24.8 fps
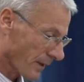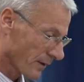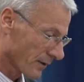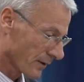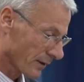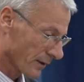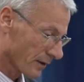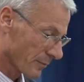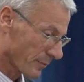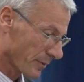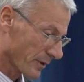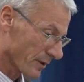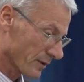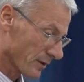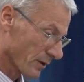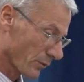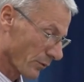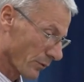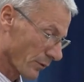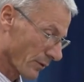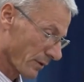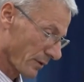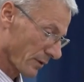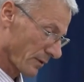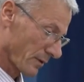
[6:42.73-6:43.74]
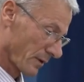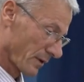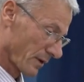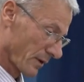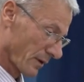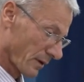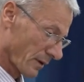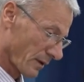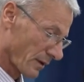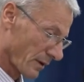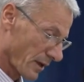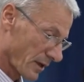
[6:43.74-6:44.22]
in Albania with
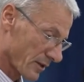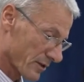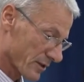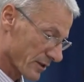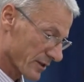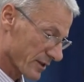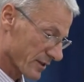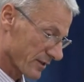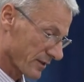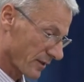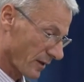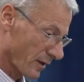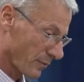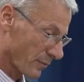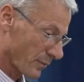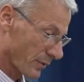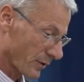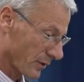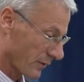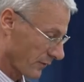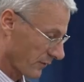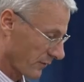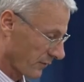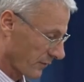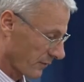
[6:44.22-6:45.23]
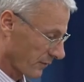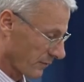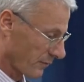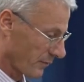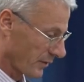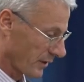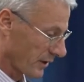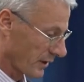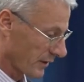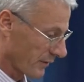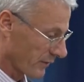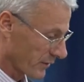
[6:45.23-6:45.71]
largest number of
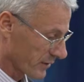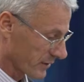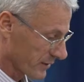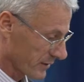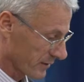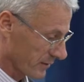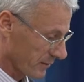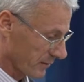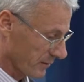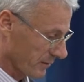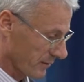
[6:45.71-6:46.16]
believers: